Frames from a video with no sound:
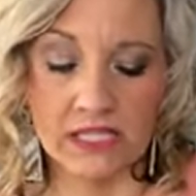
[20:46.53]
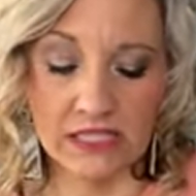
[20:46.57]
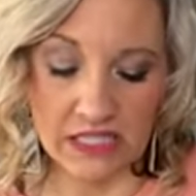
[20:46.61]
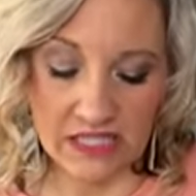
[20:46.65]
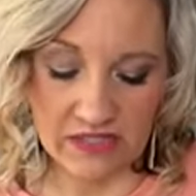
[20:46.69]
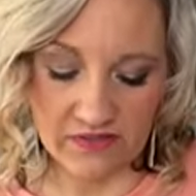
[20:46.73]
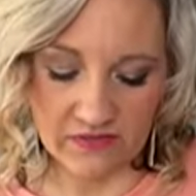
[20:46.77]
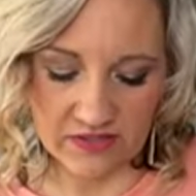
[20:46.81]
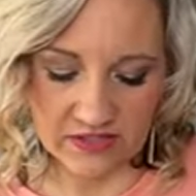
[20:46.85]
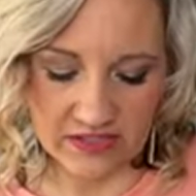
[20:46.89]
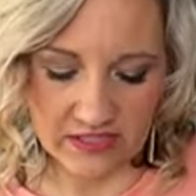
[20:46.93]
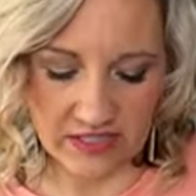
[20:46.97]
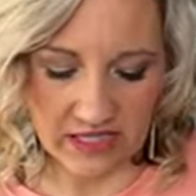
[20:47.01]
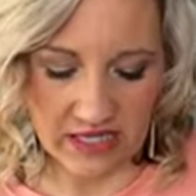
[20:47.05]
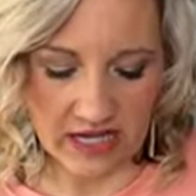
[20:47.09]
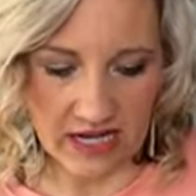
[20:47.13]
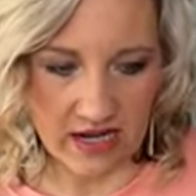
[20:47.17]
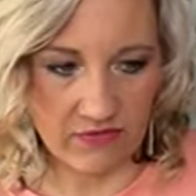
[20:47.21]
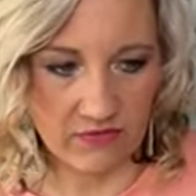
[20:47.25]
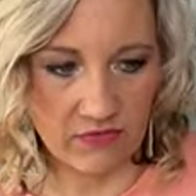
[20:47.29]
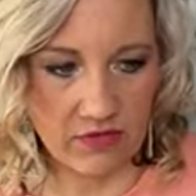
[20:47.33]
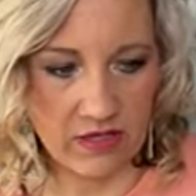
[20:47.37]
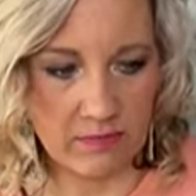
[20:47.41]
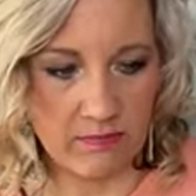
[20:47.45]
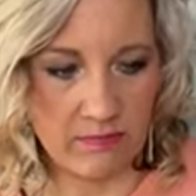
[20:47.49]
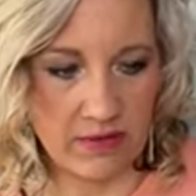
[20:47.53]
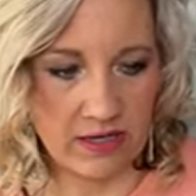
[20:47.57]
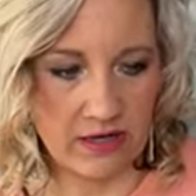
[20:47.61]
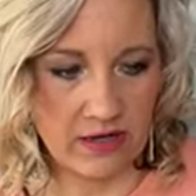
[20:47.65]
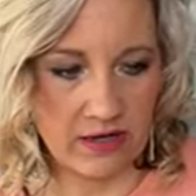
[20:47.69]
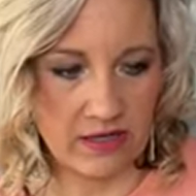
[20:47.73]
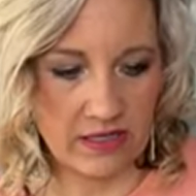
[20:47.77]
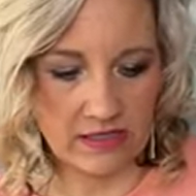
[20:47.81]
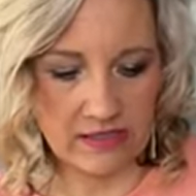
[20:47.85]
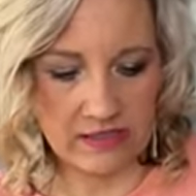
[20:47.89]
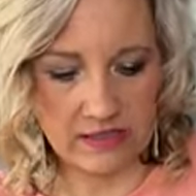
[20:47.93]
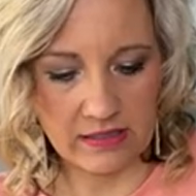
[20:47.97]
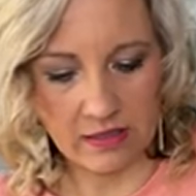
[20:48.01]
leaf is going to have red
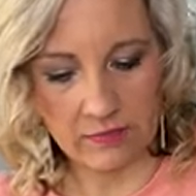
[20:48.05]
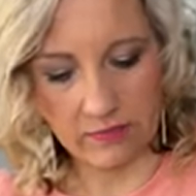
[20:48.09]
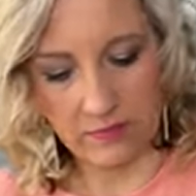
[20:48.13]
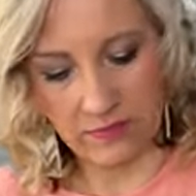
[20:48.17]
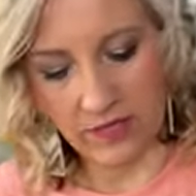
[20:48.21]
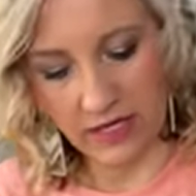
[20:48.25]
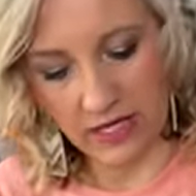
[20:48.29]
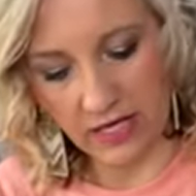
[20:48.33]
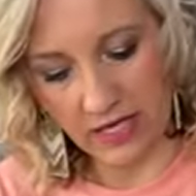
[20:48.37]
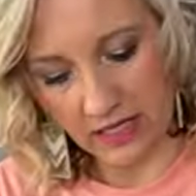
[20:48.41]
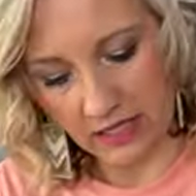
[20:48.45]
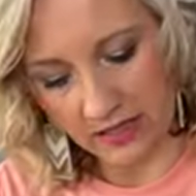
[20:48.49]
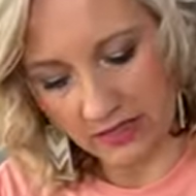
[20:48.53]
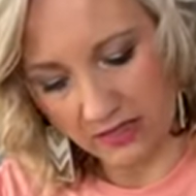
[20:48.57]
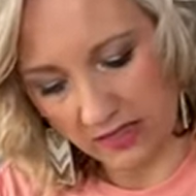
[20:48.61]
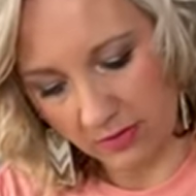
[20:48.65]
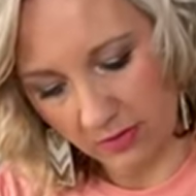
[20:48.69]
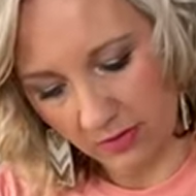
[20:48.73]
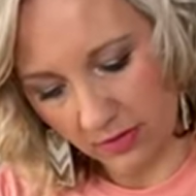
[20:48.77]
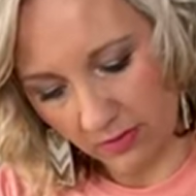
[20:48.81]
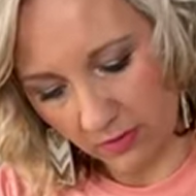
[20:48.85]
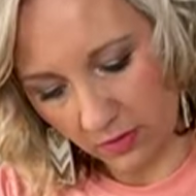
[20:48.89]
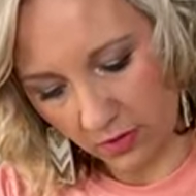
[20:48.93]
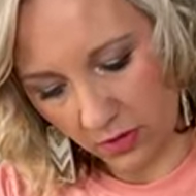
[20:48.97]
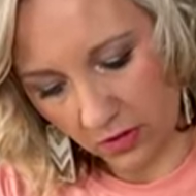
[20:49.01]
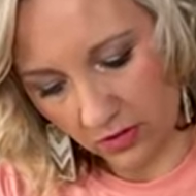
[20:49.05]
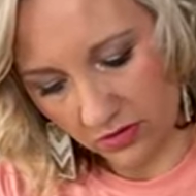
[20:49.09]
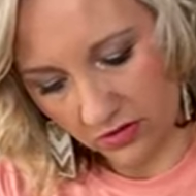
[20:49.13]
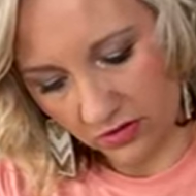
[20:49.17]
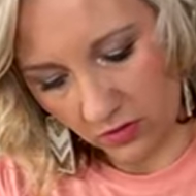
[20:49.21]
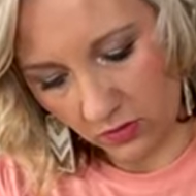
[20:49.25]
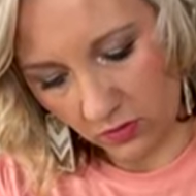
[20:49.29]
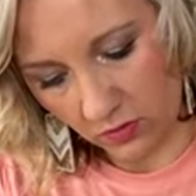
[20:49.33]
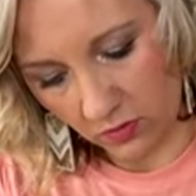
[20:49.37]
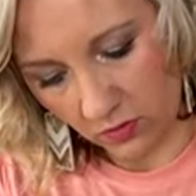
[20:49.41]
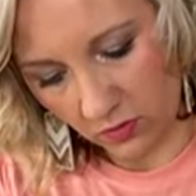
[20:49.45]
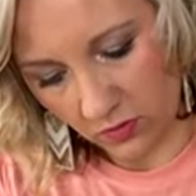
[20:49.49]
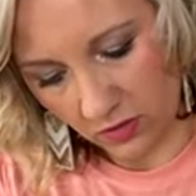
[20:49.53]
berries, but some of them are.
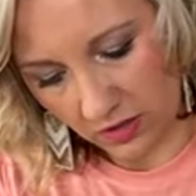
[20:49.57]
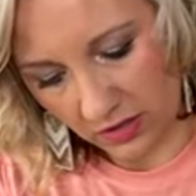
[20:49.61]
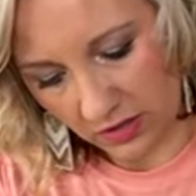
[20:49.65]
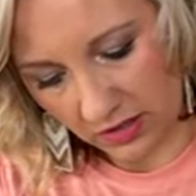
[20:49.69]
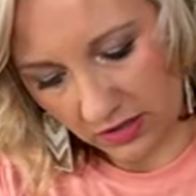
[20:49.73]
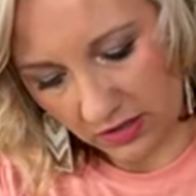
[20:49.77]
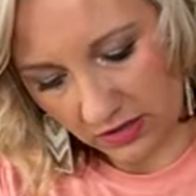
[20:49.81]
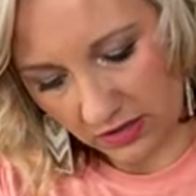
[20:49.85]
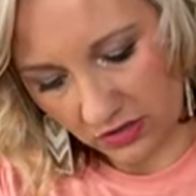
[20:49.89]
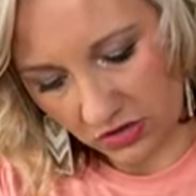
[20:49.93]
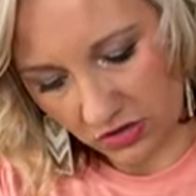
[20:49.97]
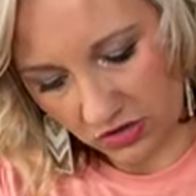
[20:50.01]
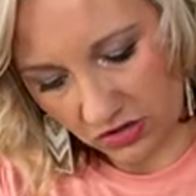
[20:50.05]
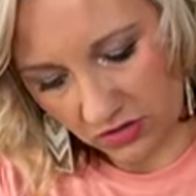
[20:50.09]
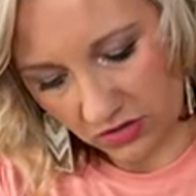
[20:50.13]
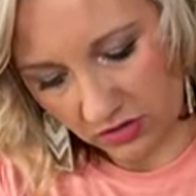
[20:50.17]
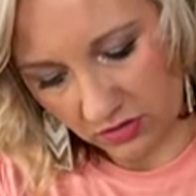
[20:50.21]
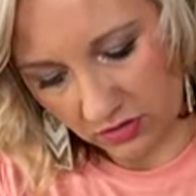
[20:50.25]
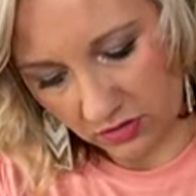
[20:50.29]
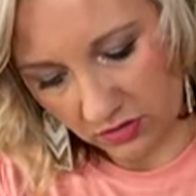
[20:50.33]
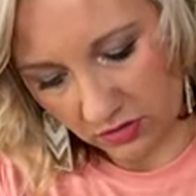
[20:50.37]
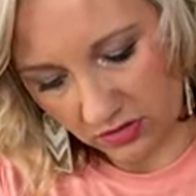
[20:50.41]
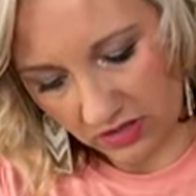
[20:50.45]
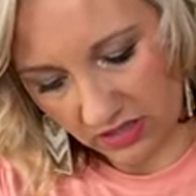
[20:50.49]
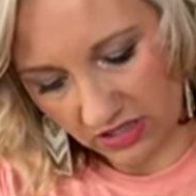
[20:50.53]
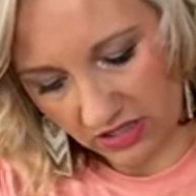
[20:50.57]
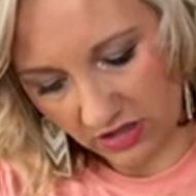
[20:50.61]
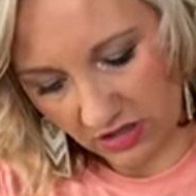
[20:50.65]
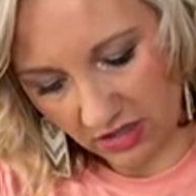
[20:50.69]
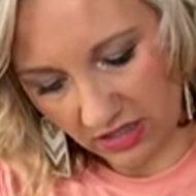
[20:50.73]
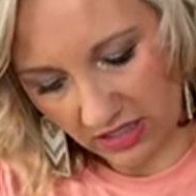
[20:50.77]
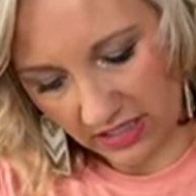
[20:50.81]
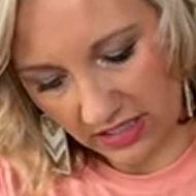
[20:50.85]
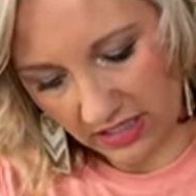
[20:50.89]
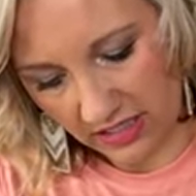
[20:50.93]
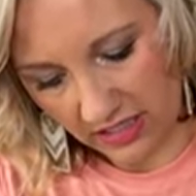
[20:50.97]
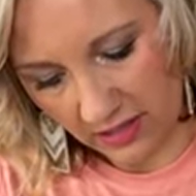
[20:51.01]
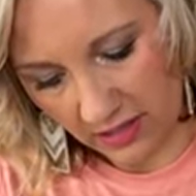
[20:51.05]
So we're going to just do a
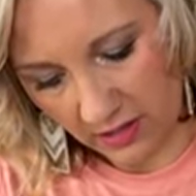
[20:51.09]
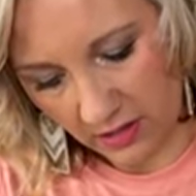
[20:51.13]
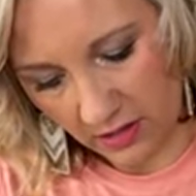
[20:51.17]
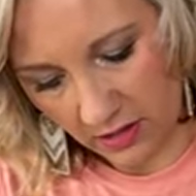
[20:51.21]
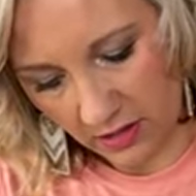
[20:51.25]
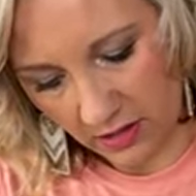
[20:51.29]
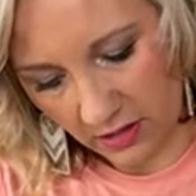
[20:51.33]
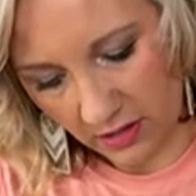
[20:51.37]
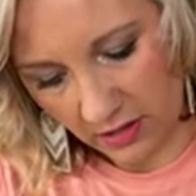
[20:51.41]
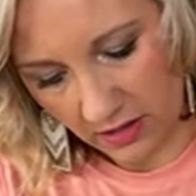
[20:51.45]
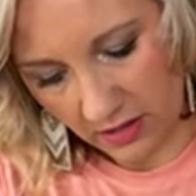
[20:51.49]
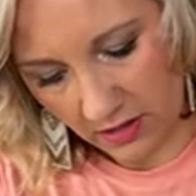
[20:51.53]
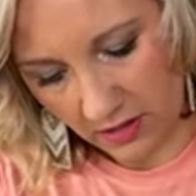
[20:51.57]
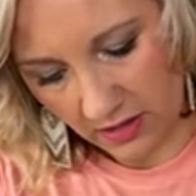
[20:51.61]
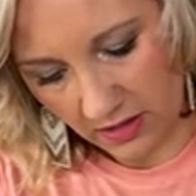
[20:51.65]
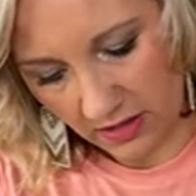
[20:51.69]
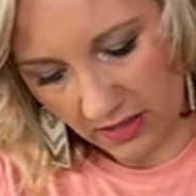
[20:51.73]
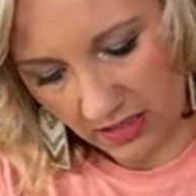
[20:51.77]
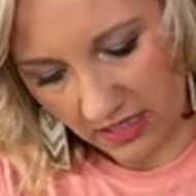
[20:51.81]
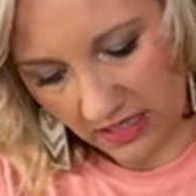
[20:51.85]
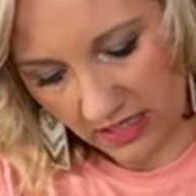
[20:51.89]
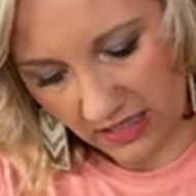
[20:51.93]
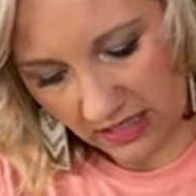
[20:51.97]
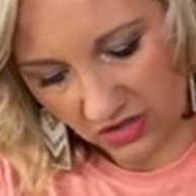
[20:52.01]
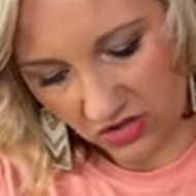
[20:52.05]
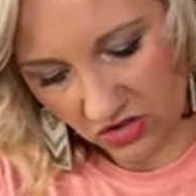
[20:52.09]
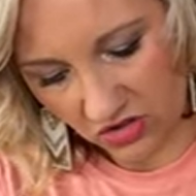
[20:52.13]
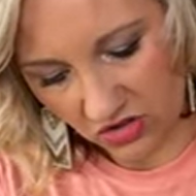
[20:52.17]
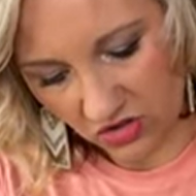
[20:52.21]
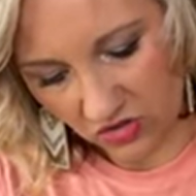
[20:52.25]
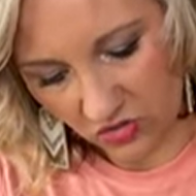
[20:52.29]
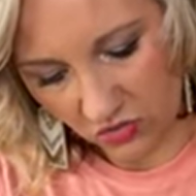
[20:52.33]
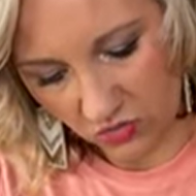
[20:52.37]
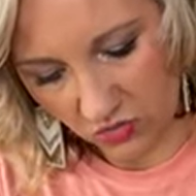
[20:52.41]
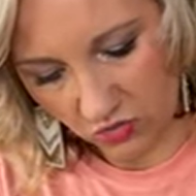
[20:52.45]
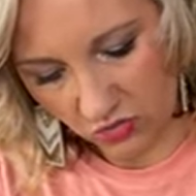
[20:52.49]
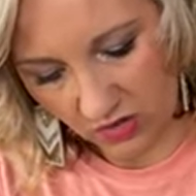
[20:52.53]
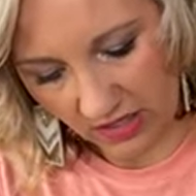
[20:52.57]
dot here, kind of
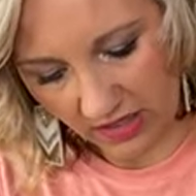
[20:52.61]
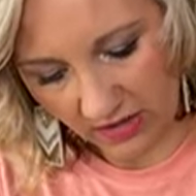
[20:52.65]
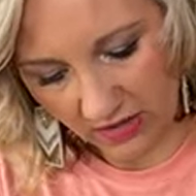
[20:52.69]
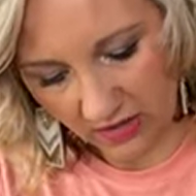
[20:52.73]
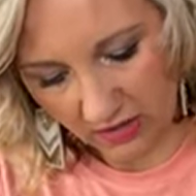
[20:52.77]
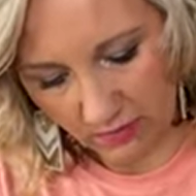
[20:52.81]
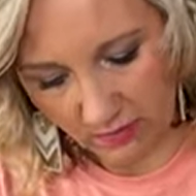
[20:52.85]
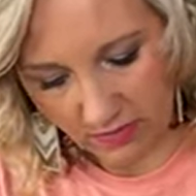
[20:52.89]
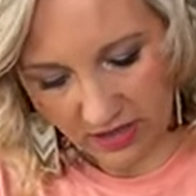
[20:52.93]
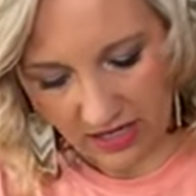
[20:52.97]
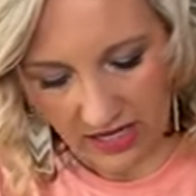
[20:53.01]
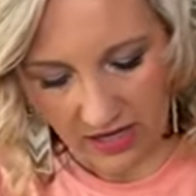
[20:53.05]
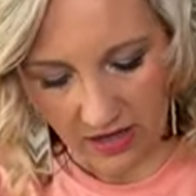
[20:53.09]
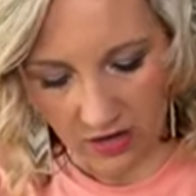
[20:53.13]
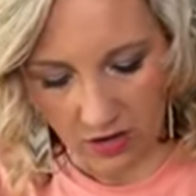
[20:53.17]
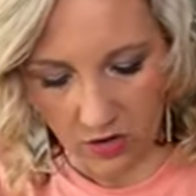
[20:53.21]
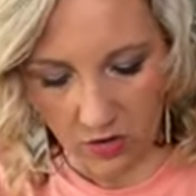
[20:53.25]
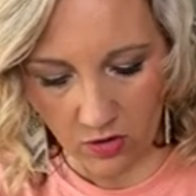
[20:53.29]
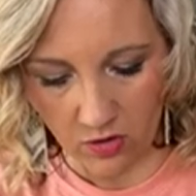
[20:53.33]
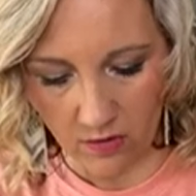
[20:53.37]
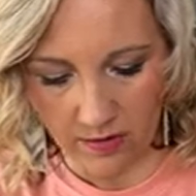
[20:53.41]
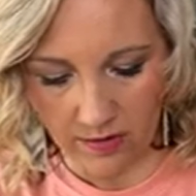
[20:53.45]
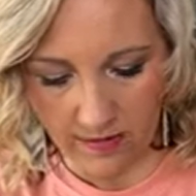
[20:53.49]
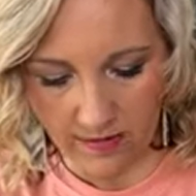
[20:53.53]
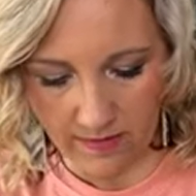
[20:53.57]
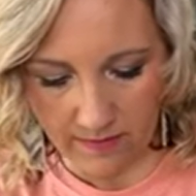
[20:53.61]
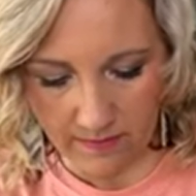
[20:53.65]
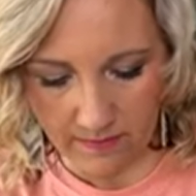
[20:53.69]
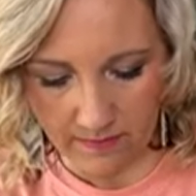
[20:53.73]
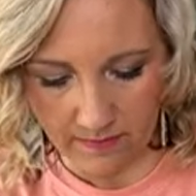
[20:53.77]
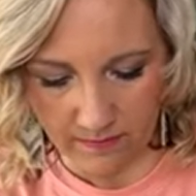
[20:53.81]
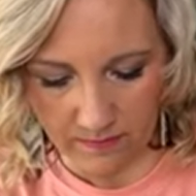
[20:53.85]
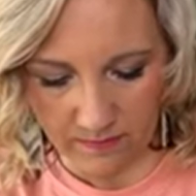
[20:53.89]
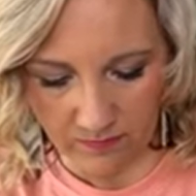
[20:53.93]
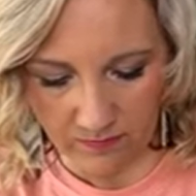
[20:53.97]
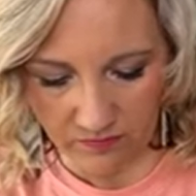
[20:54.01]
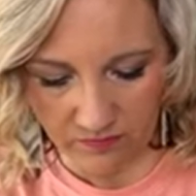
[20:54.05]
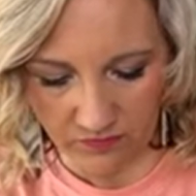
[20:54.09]
just round about
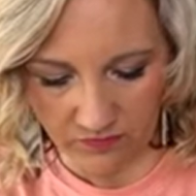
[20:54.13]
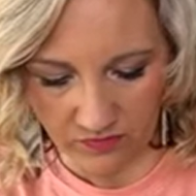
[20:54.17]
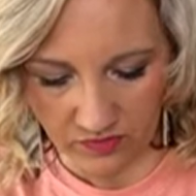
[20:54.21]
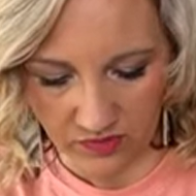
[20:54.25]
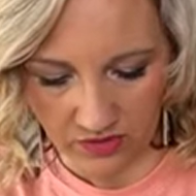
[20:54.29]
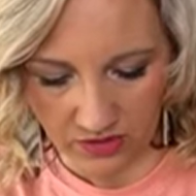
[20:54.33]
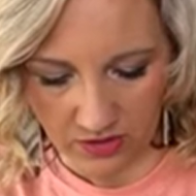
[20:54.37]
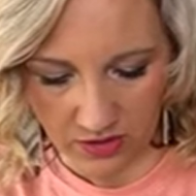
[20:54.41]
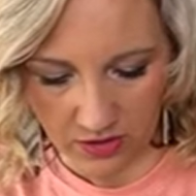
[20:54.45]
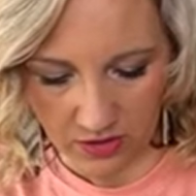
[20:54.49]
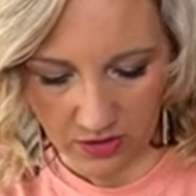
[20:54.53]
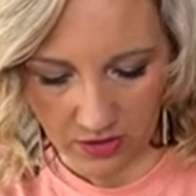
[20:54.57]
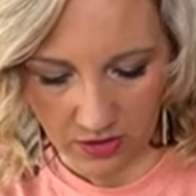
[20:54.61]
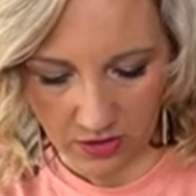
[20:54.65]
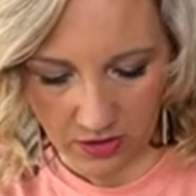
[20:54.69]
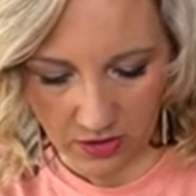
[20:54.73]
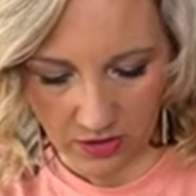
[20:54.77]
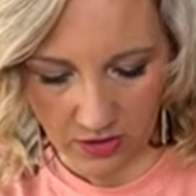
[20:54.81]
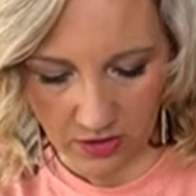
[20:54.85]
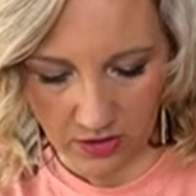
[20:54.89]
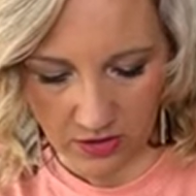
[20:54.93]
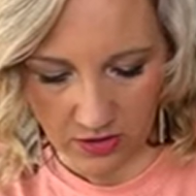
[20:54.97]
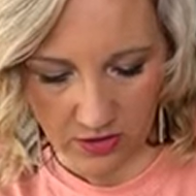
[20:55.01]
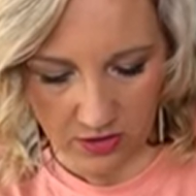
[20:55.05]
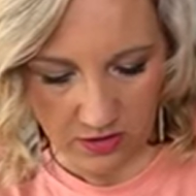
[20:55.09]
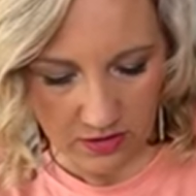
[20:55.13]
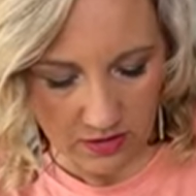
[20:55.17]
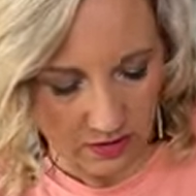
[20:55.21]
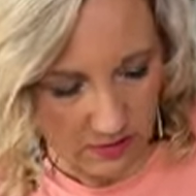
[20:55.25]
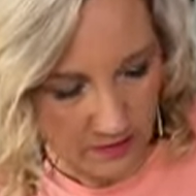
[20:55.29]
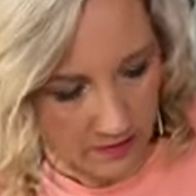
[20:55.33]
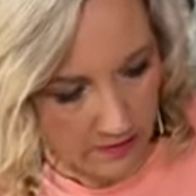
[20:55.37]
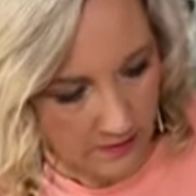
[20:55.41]
here.